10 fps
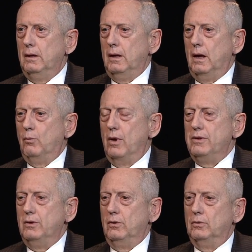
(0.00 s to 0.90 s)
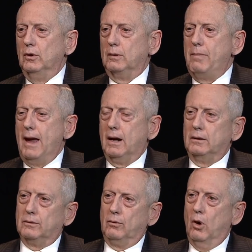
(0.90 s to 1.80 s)
And whether you look back
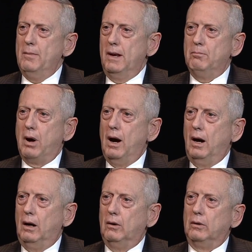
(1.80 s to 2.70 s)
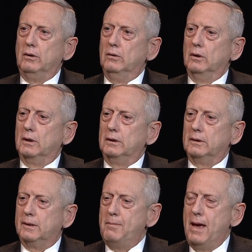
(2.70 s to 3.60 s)
at the Roman Empire or you look at
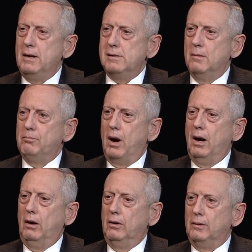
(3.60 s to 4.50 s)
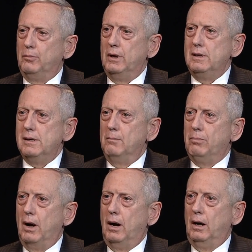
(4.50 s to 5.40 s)
the Spanish Empire or the British
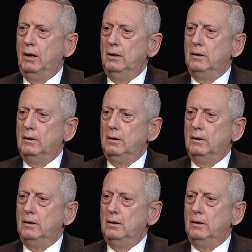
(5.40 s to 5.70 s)
Empire,